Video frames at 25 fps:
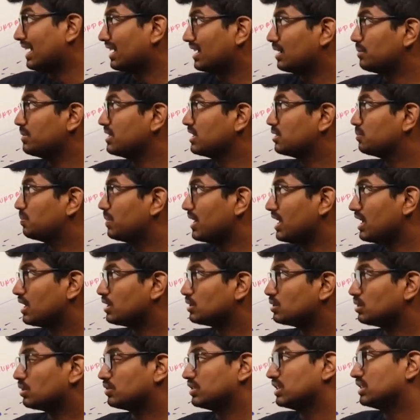diagram in
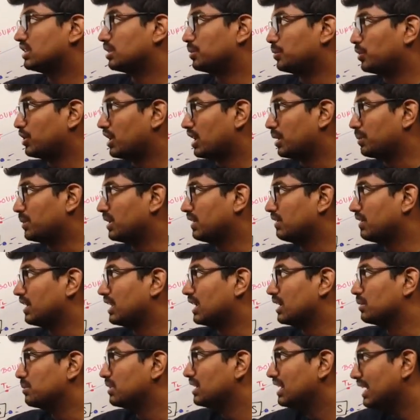space of the thermodynamic
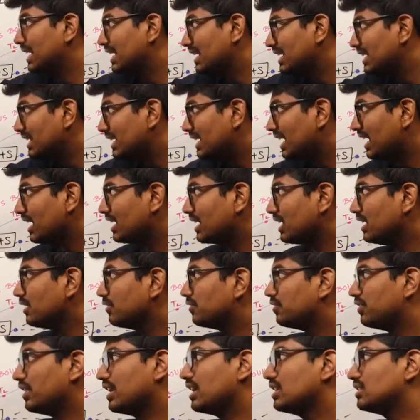variable
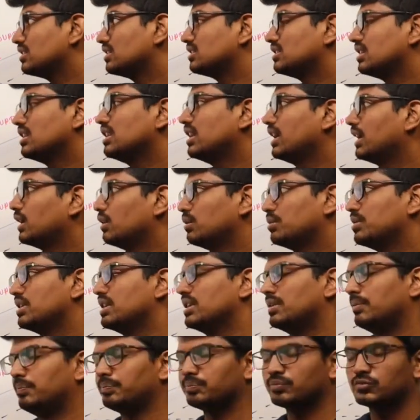indicating phases in
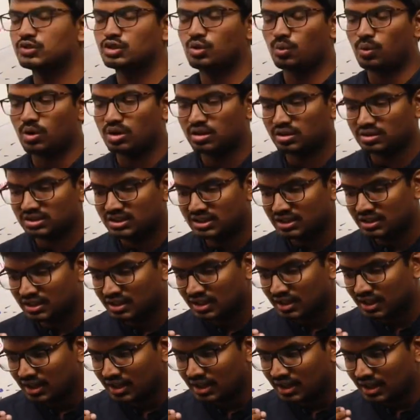equilibrium. So what are the
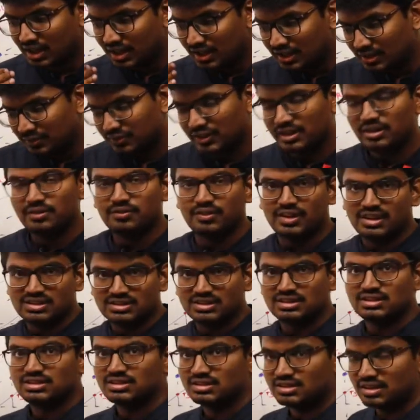different
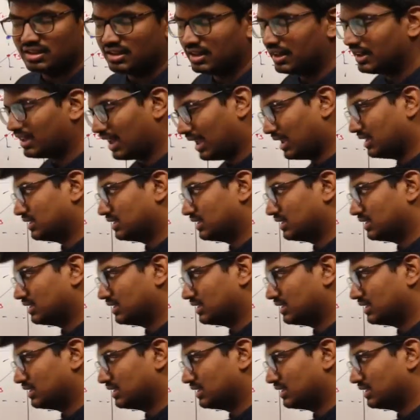phases it